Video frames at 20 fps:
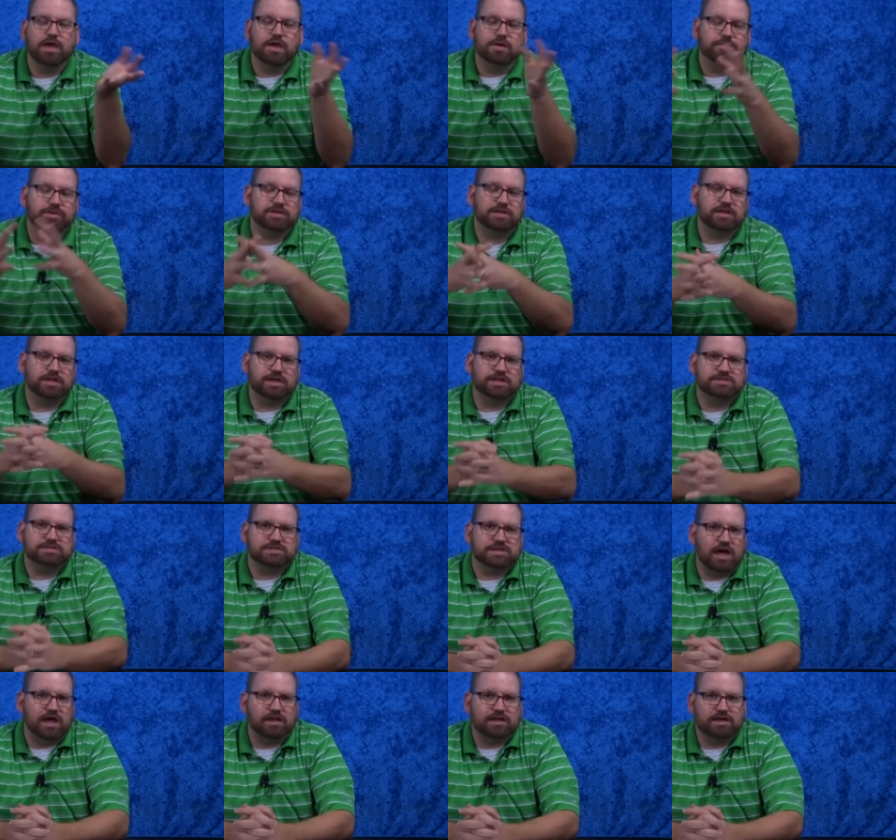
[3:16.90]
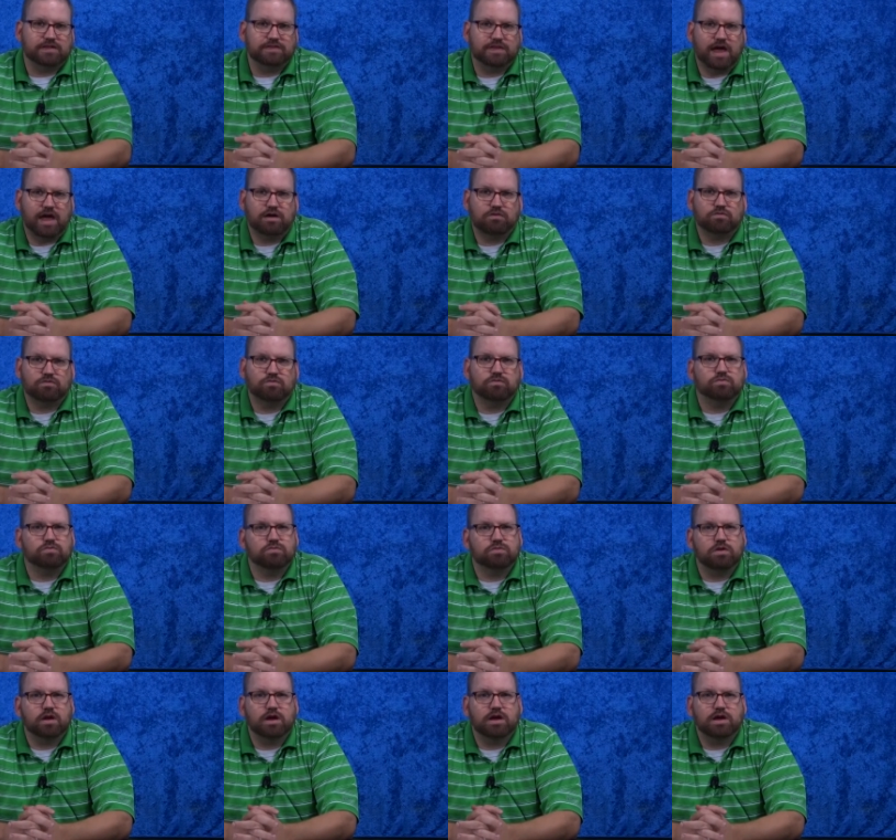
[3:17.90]
but the Land Salic. And that
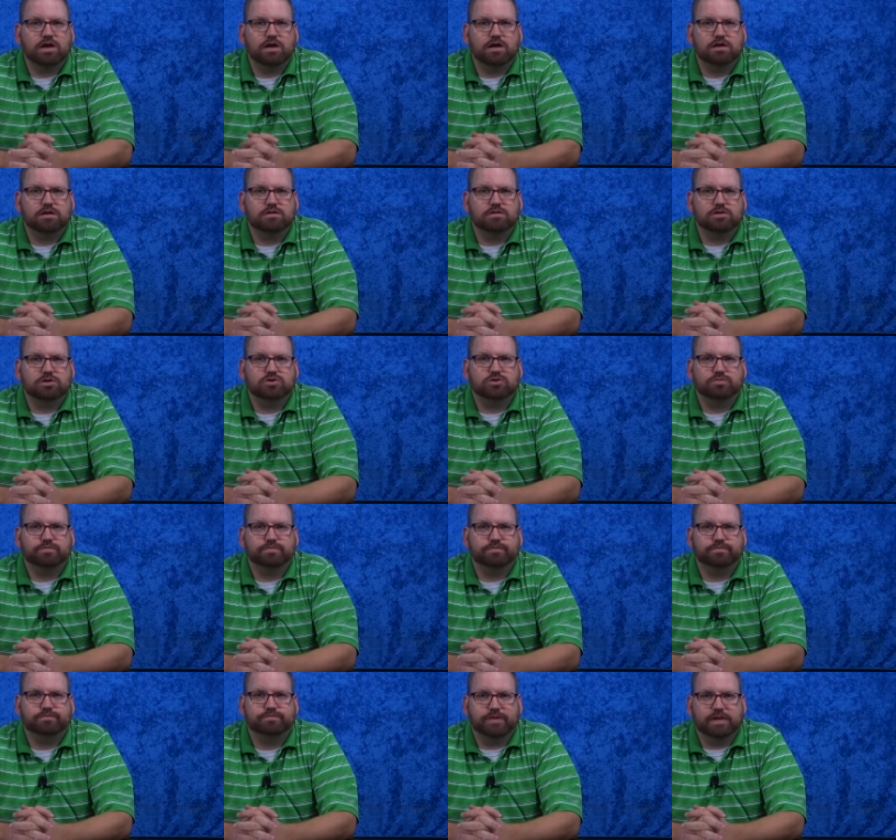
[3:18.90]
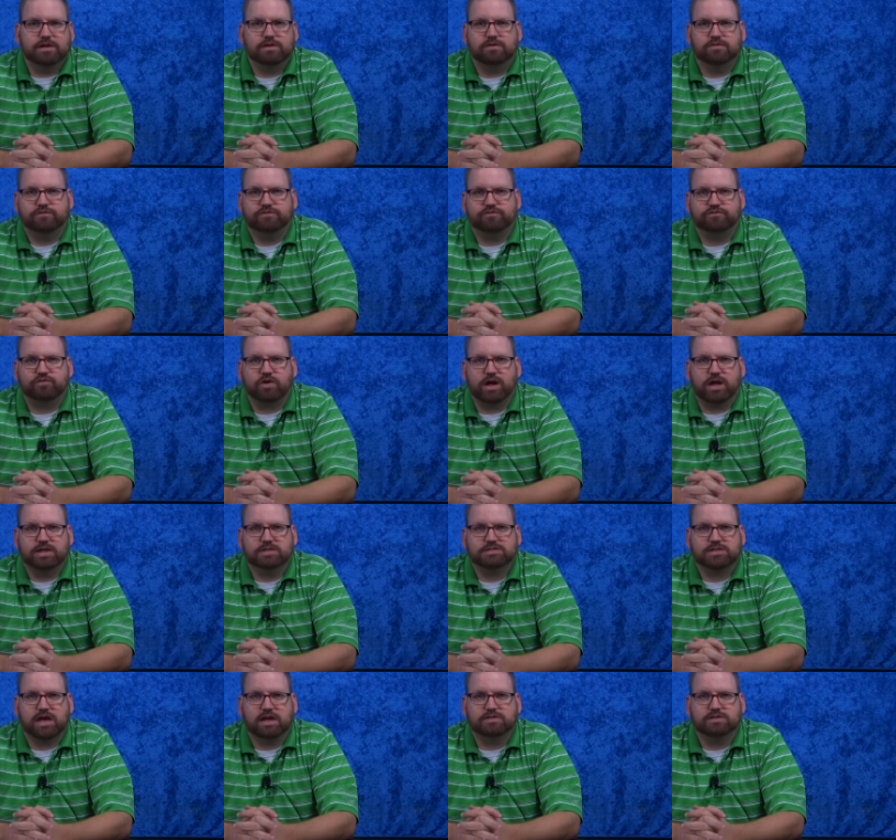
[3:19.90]
little bit of
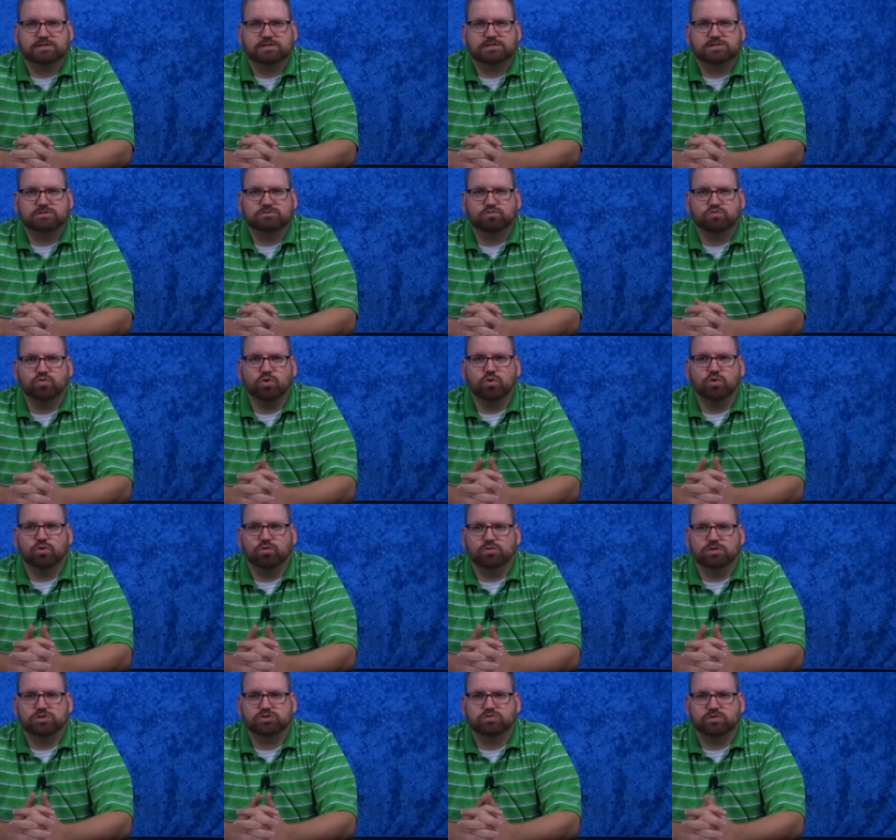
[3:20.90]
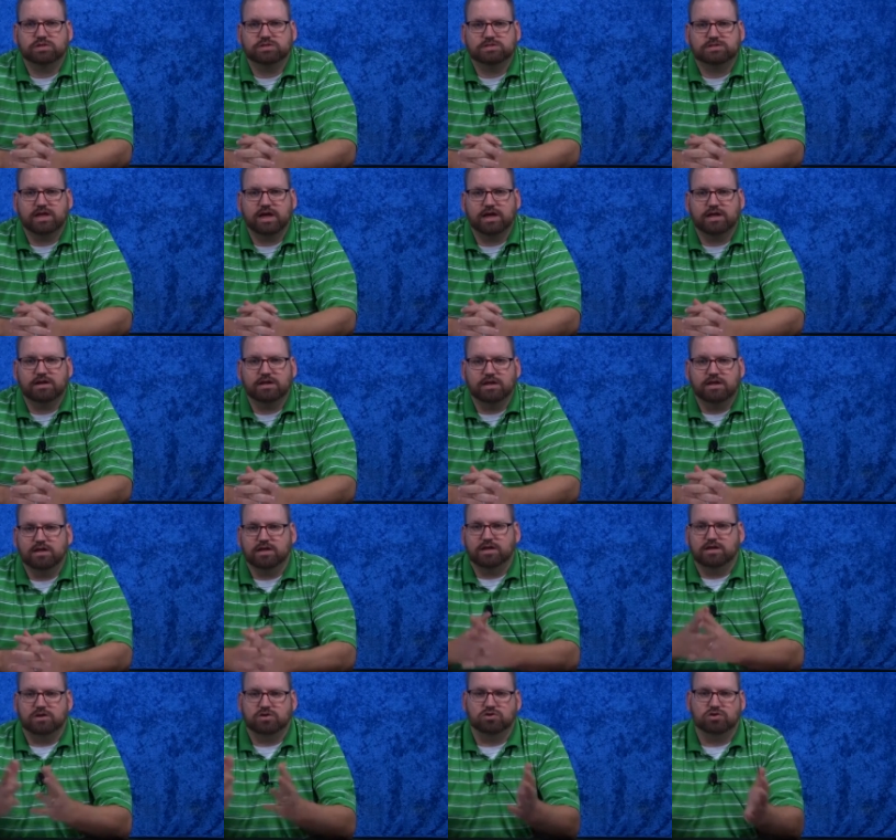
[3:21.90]
France had this rule, which was that
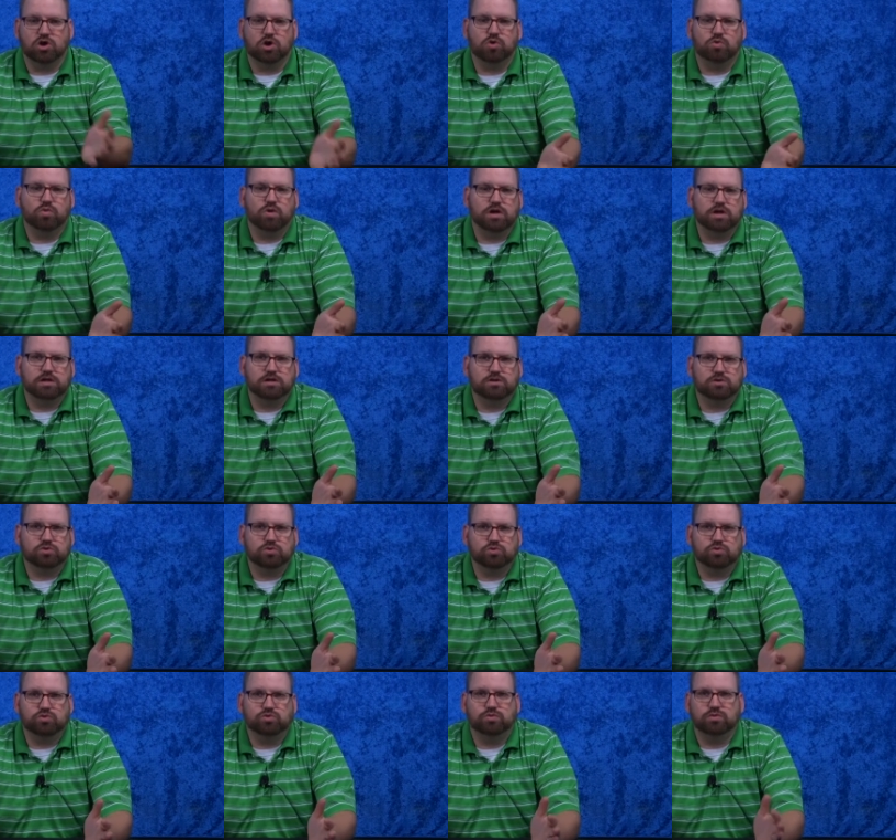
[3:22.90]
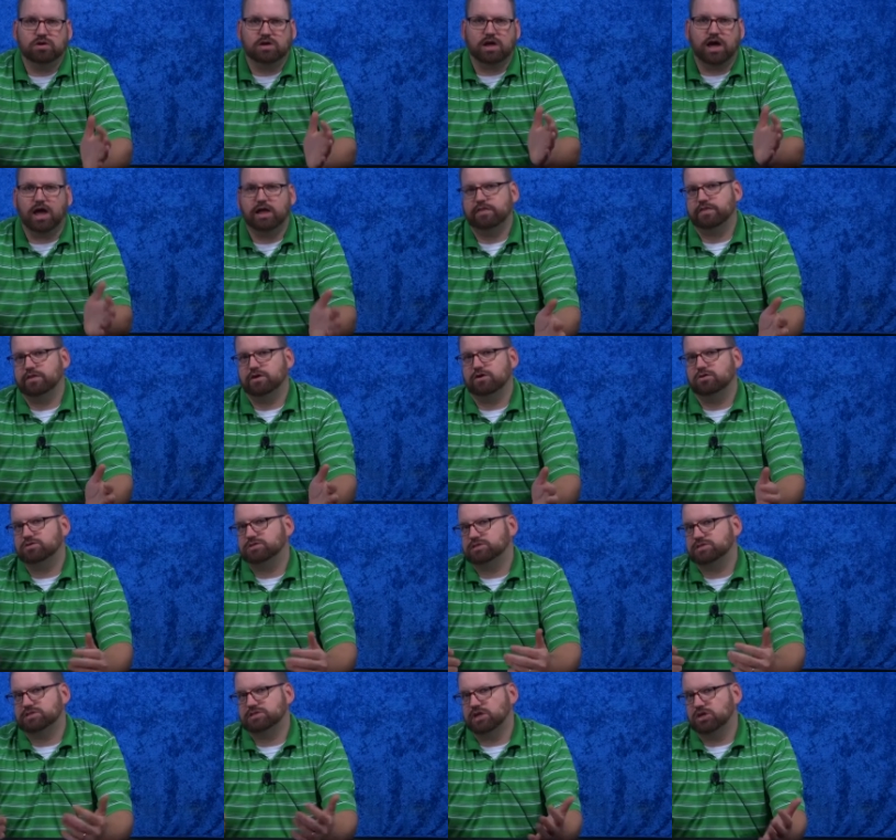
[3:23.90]
no one who got their
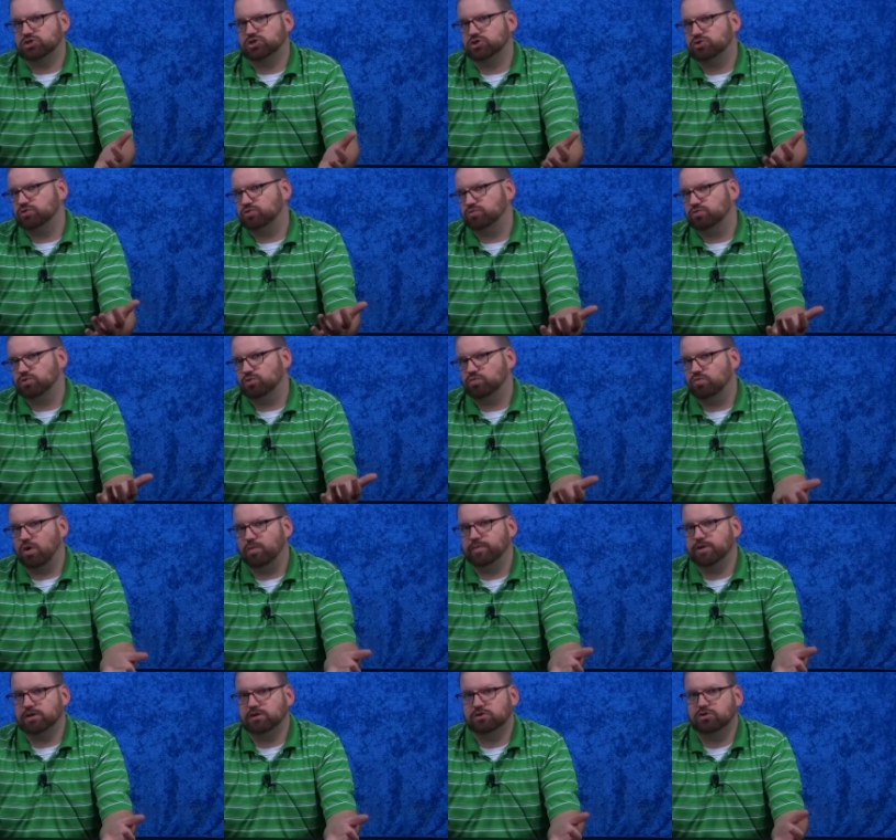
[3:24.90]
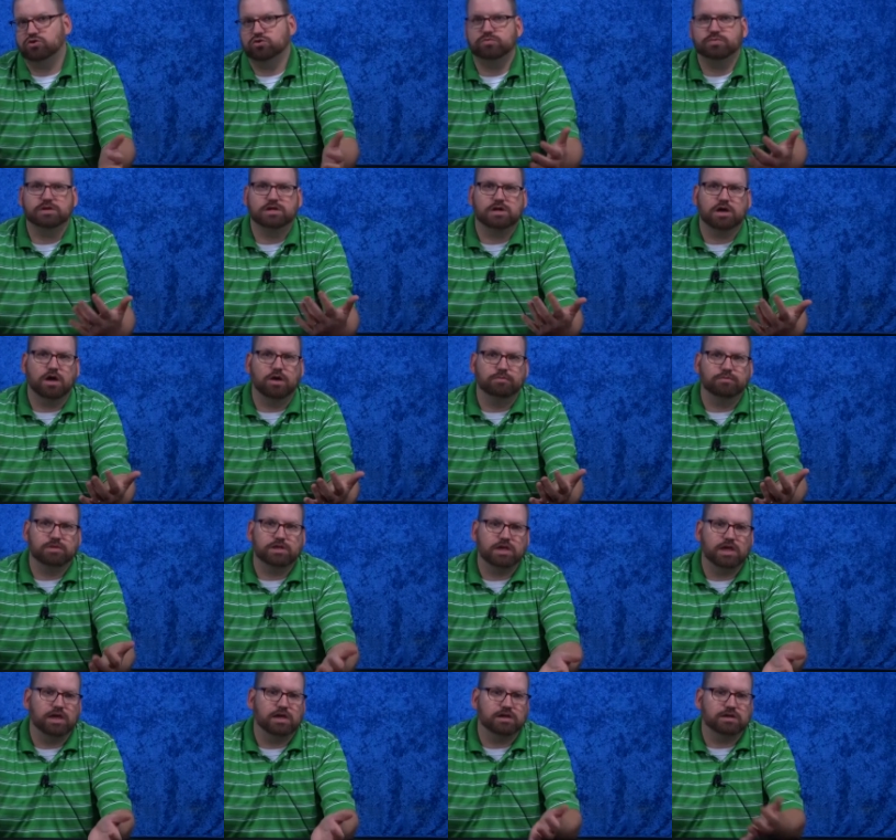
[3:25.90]
succession through a woman could become
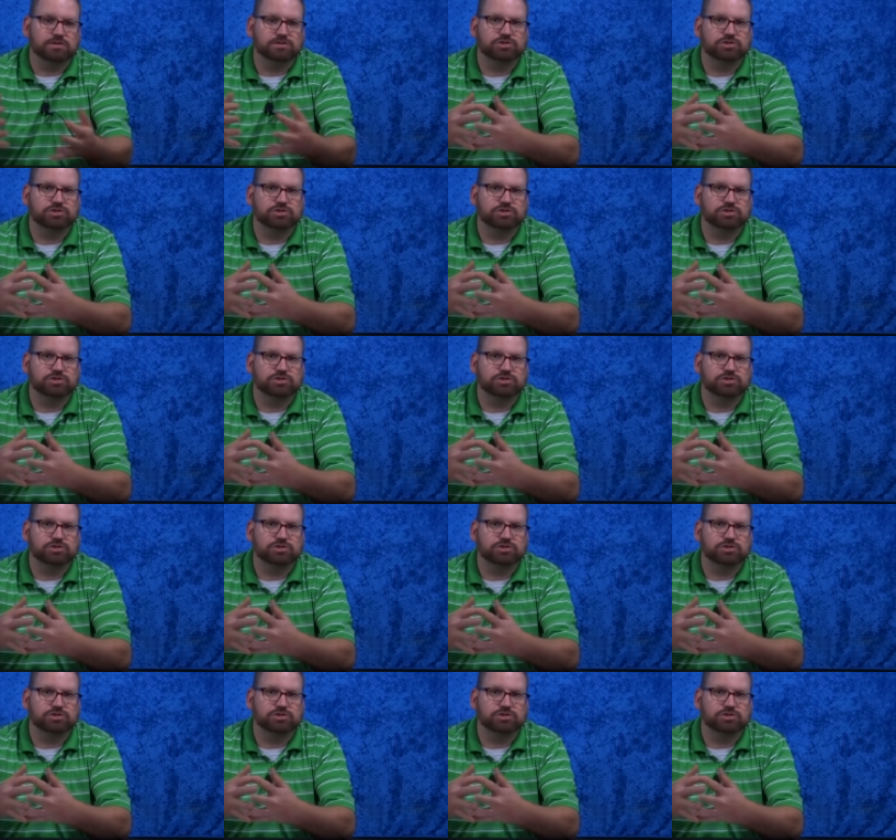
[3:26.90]
king.